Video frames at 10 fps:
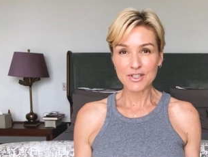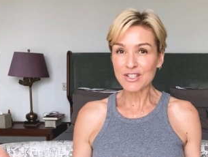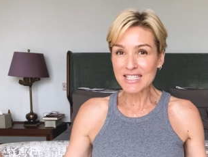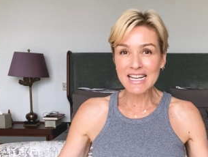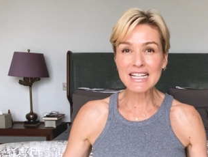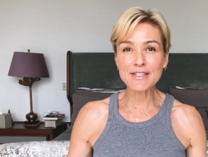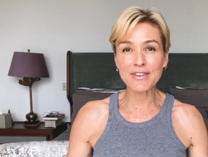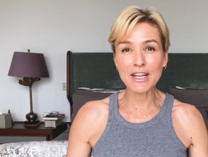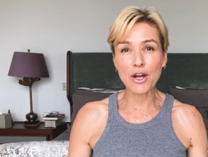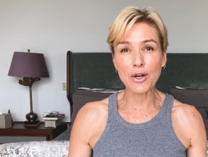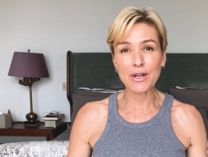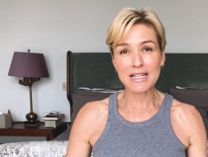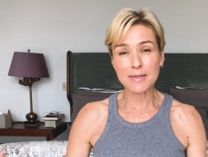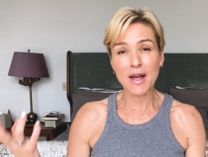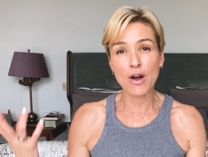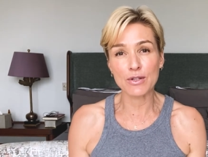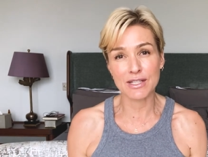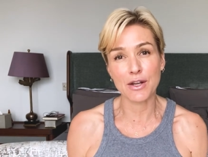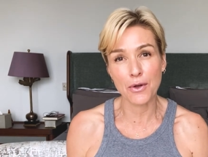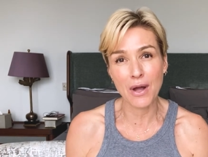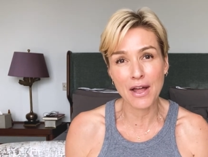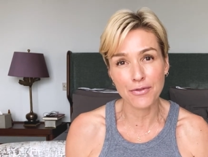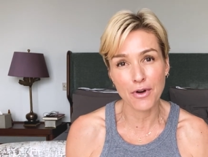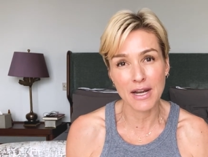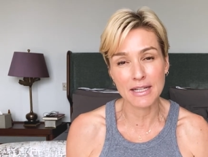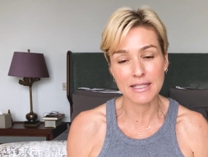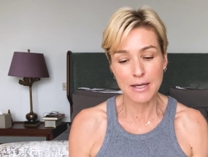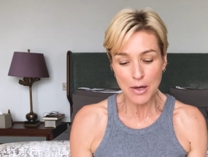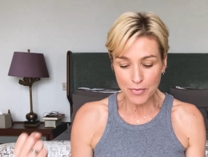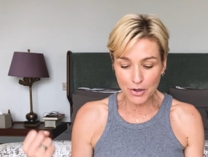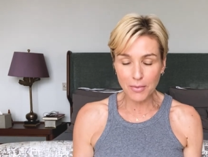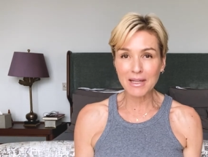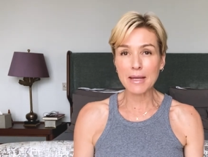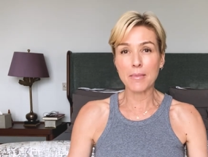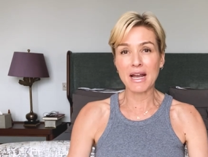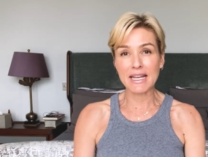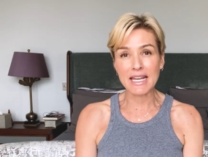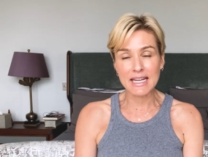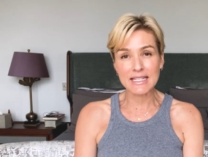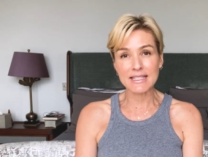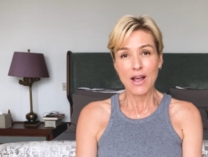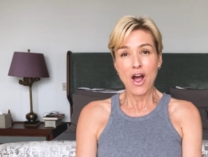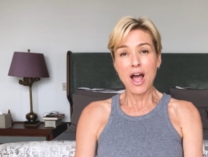So today's video is about osteoarthritis, predominantly in my knees.